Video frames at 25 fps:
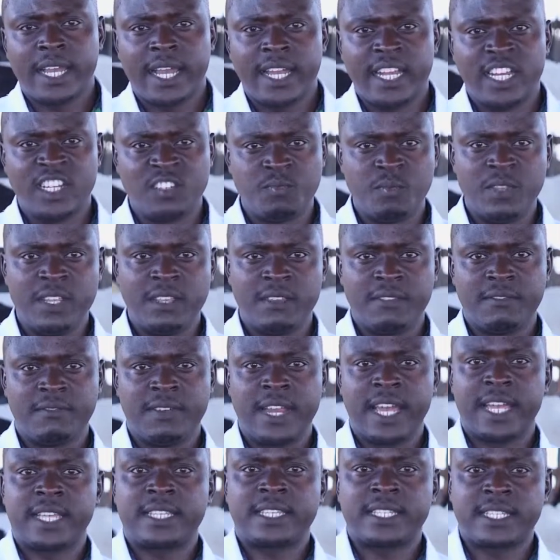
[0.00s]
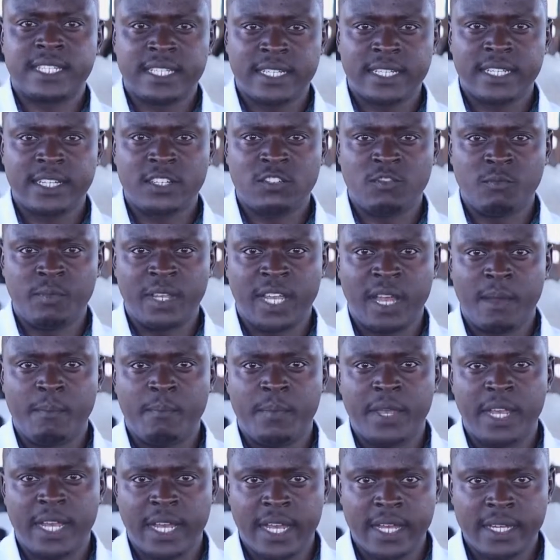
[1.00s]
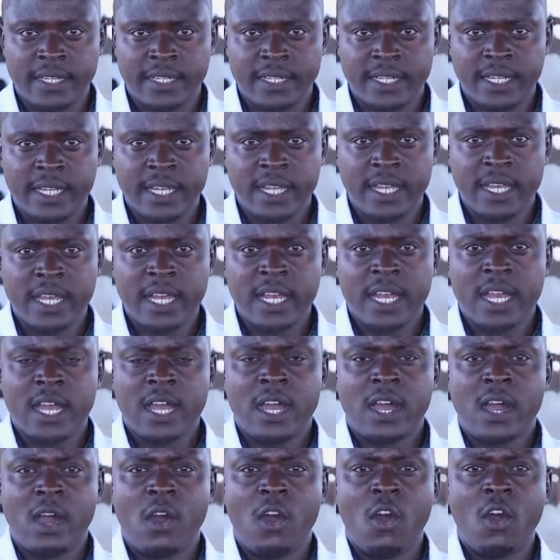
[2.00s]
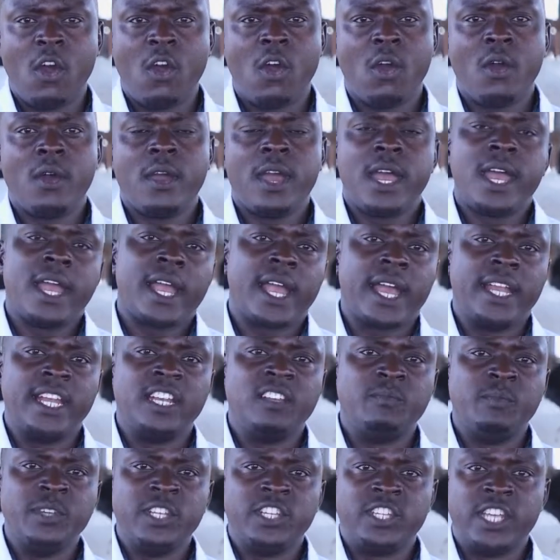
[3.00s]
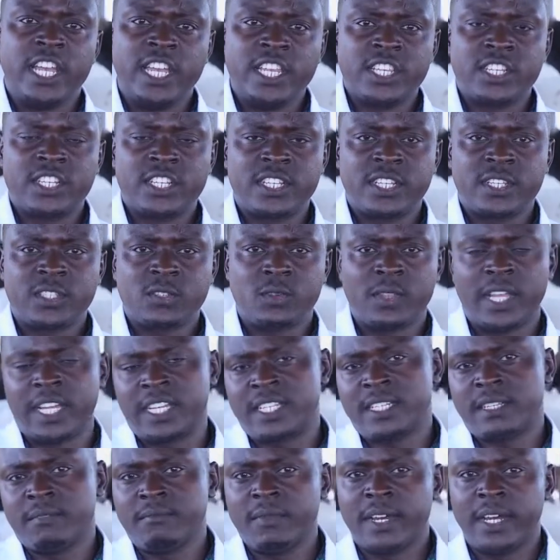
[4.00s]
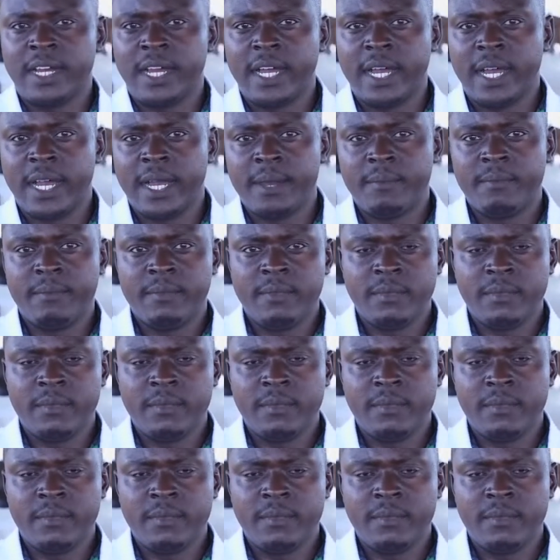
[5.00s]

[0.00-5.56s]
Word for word: can it be flexed to become bigger? Or can it be changed so that uh,